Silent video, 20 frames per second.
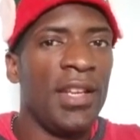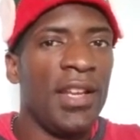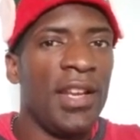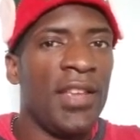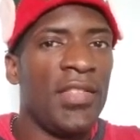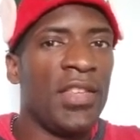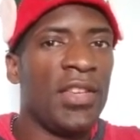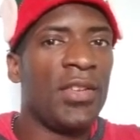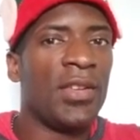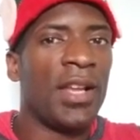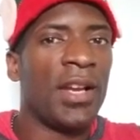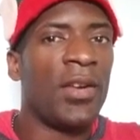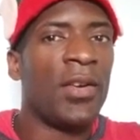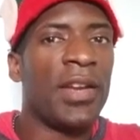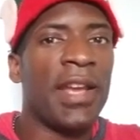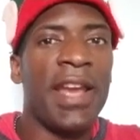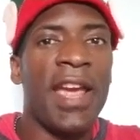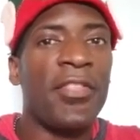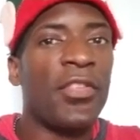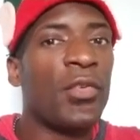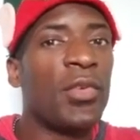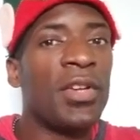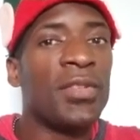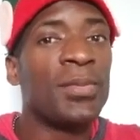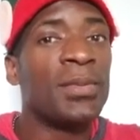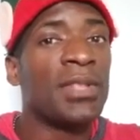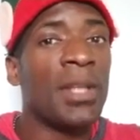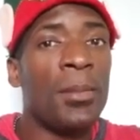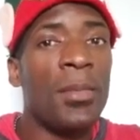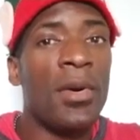And then you're like, okay, after
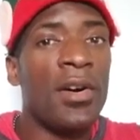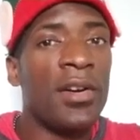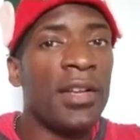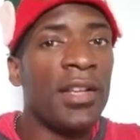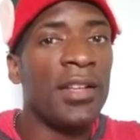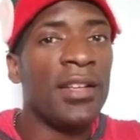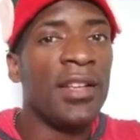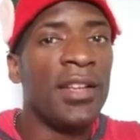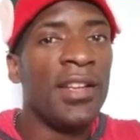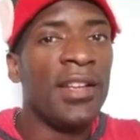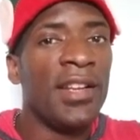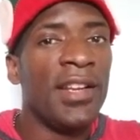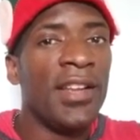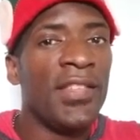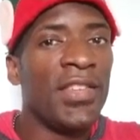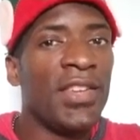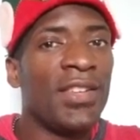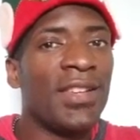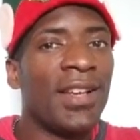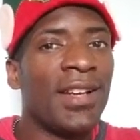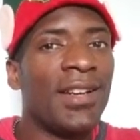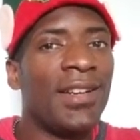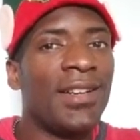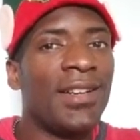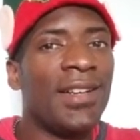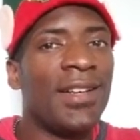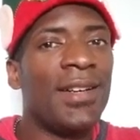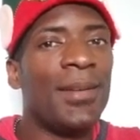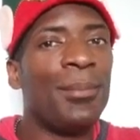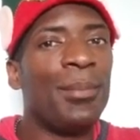Christmas, I'm on it. And then you're like,
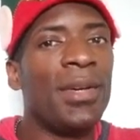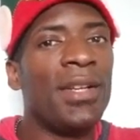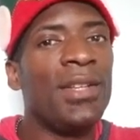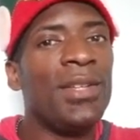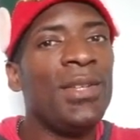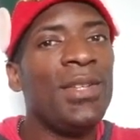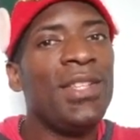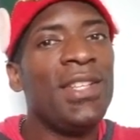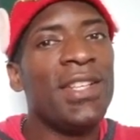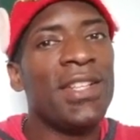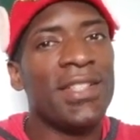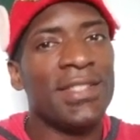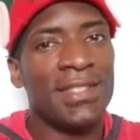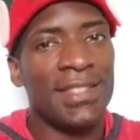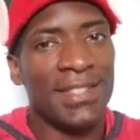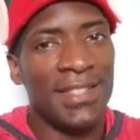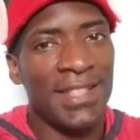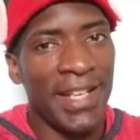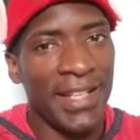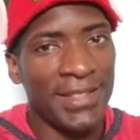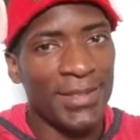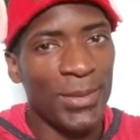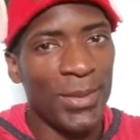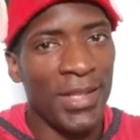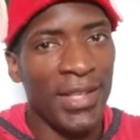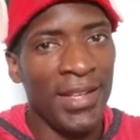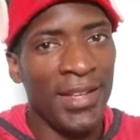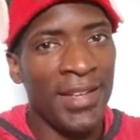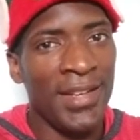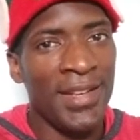but New Year's is next
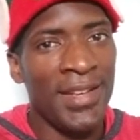week.